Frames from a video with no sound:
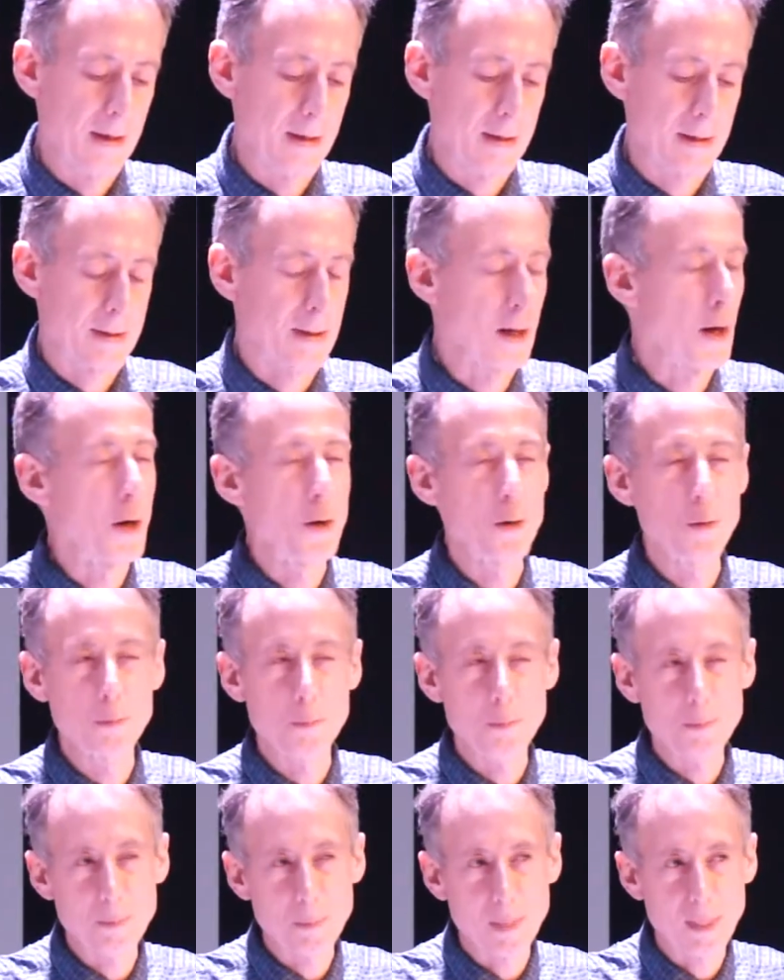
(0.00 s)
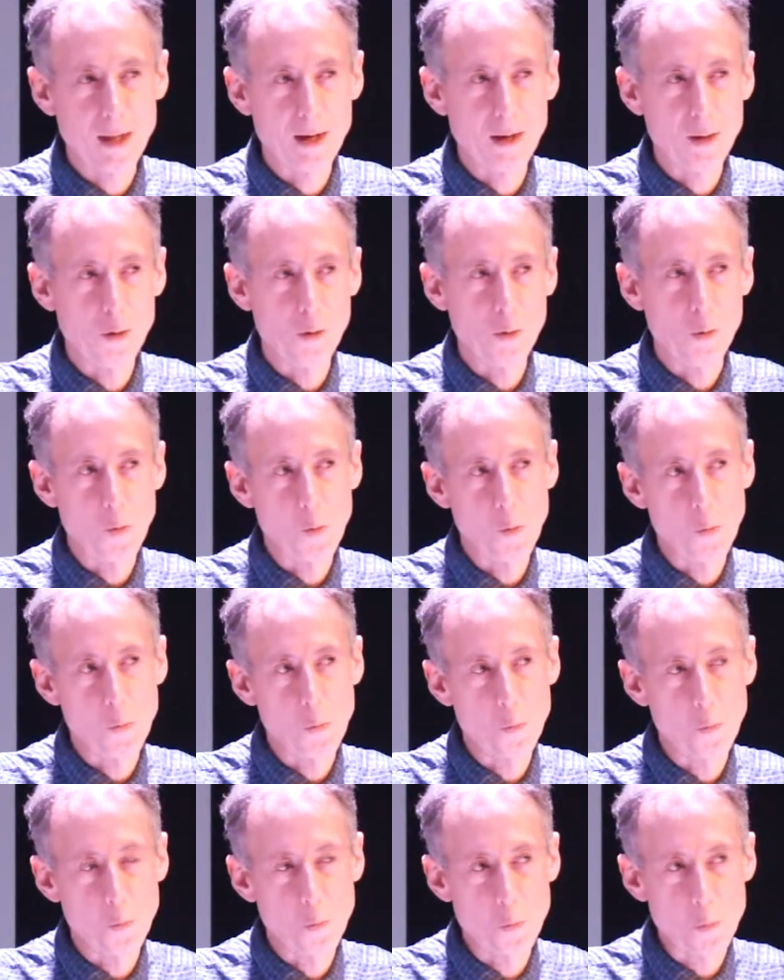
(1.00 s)
So
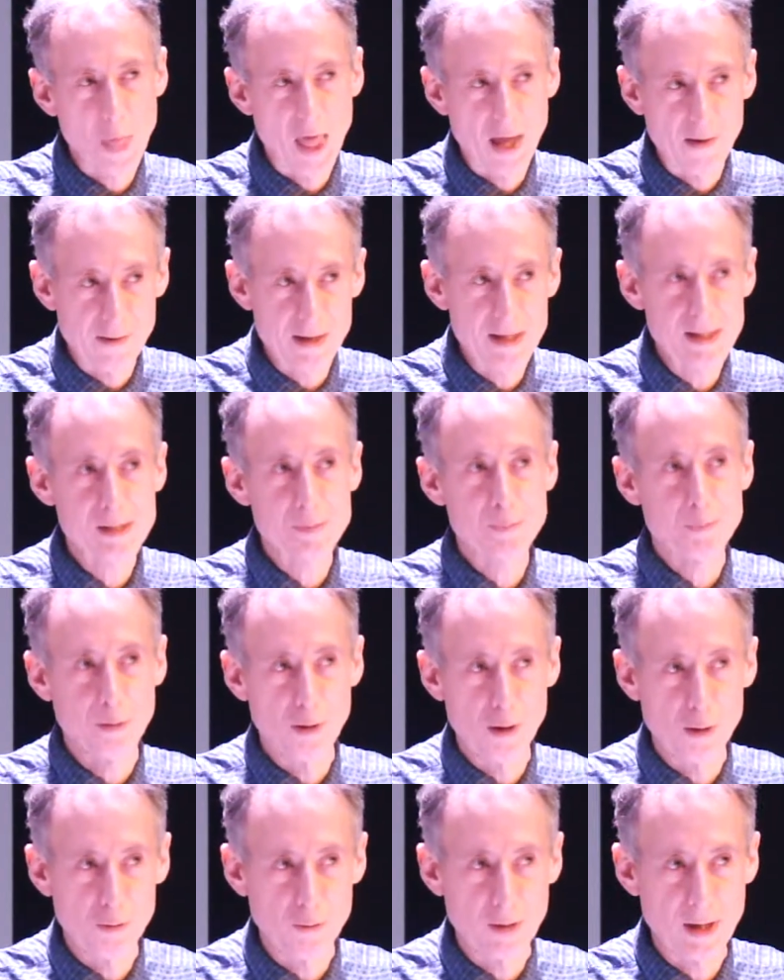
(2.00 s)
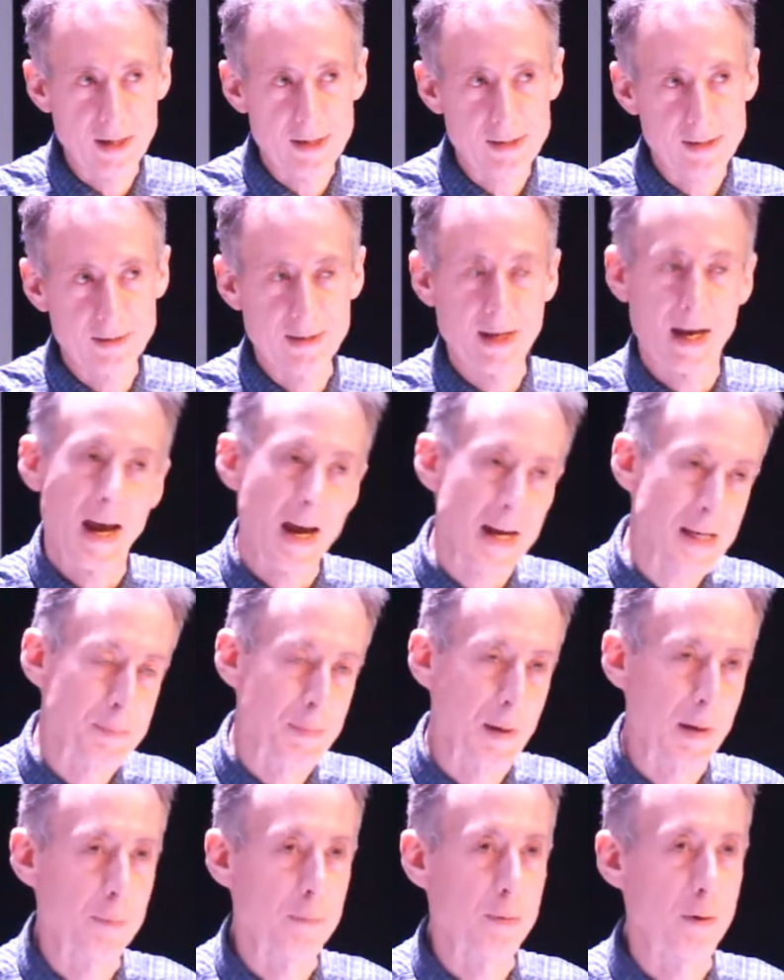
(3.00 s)
there is progress, and there has
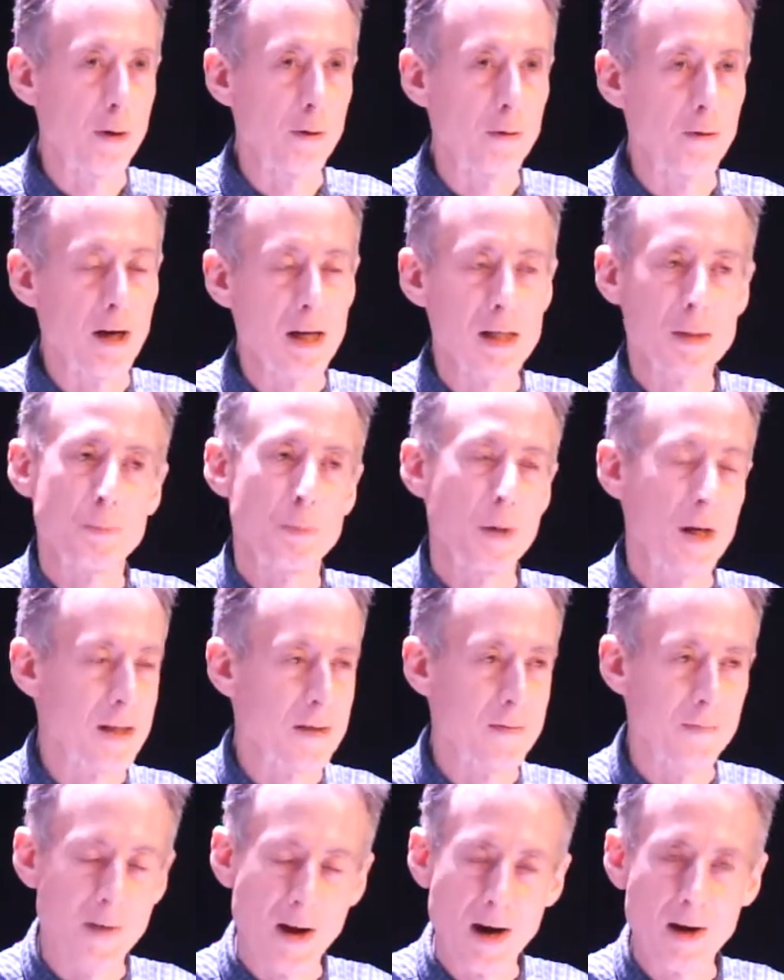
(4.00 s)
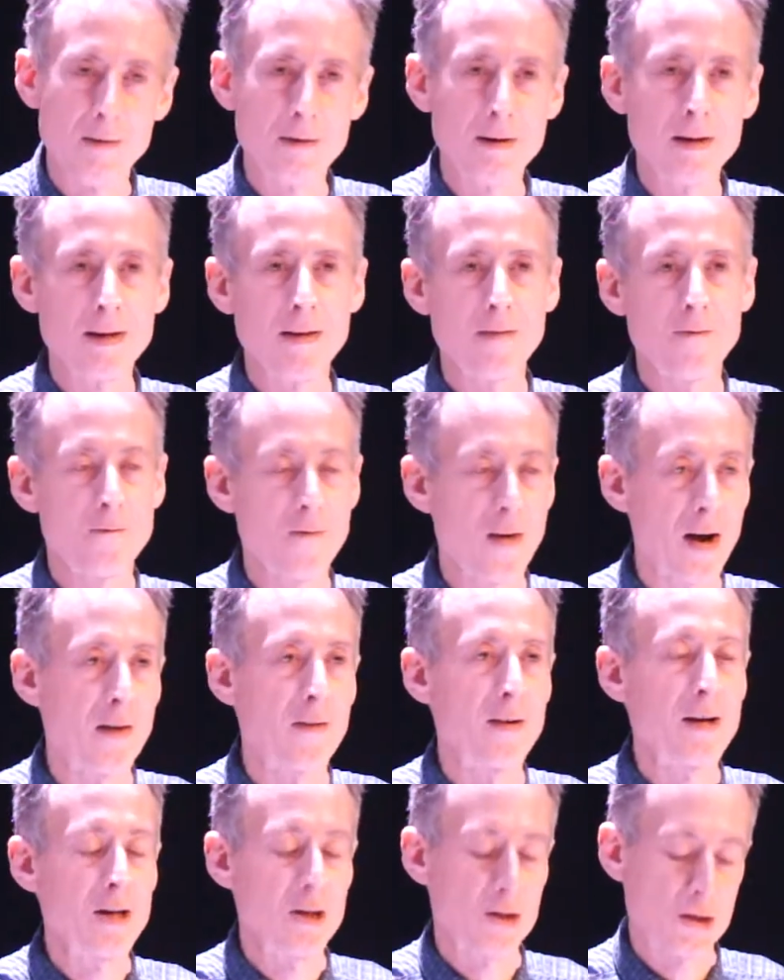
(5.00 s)
been progress, but it's very,
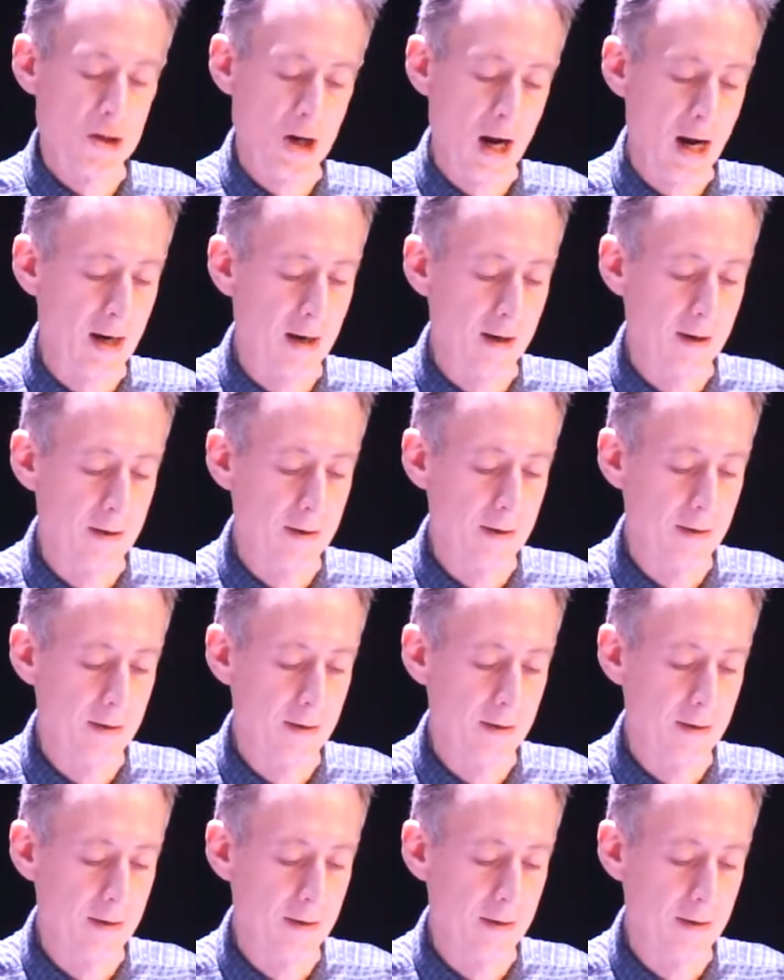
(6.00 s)
very checkered.